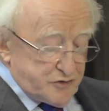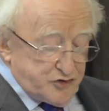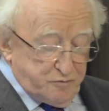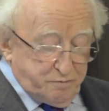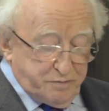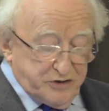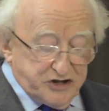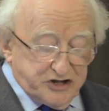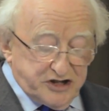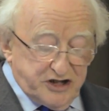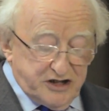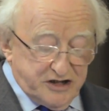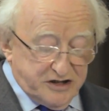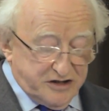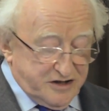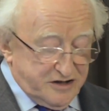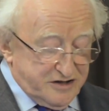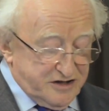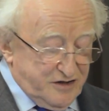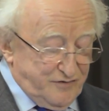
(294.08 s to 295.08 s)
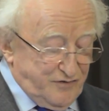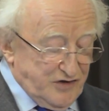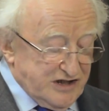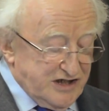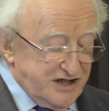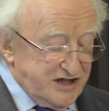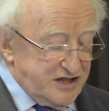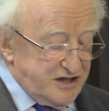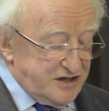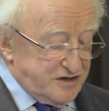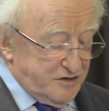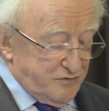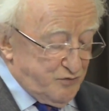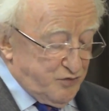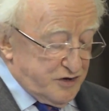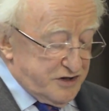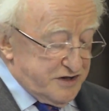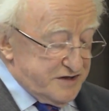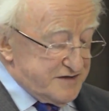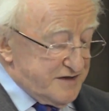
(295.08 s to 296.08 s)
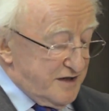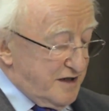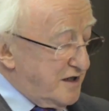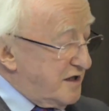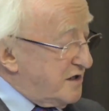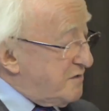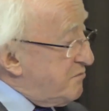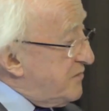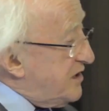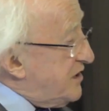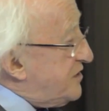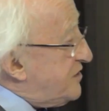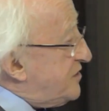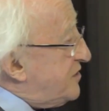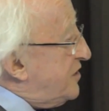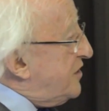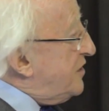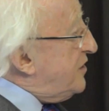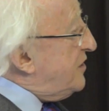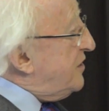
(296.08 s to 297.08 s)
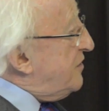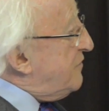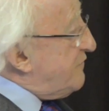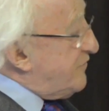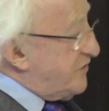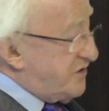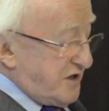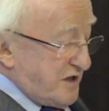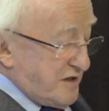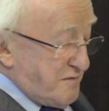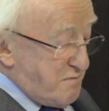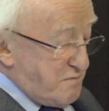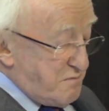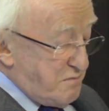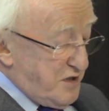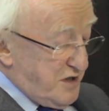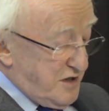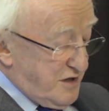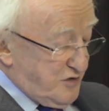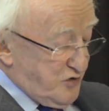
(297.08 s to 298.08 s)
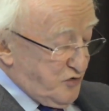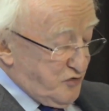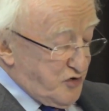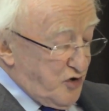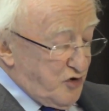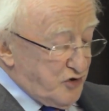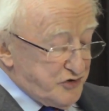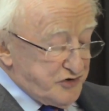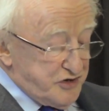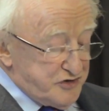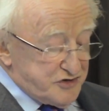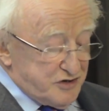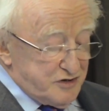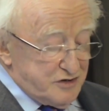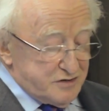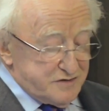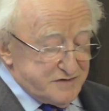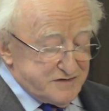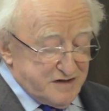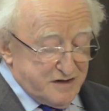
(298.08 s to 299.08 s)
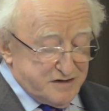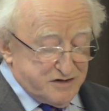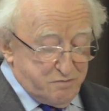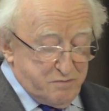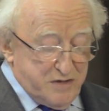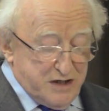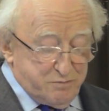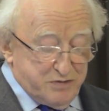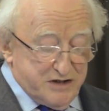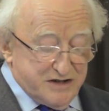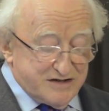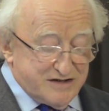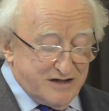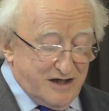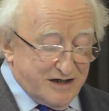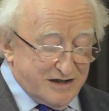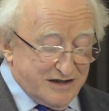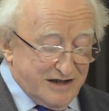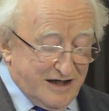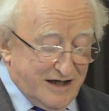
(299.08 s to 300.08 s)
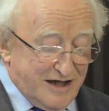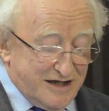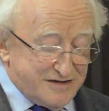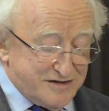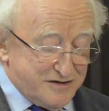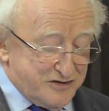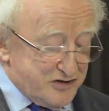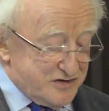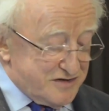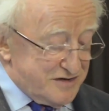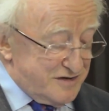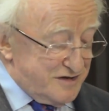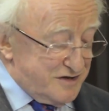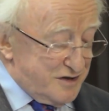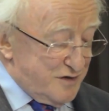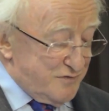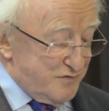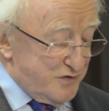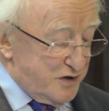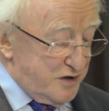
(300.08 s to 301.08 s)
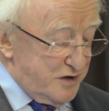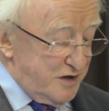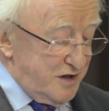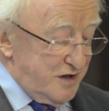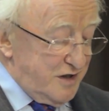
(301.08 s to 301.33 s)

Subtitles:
to partake and give a lead in what is, I admit, for them an unorthodox and maybe slightly hazardous endeavour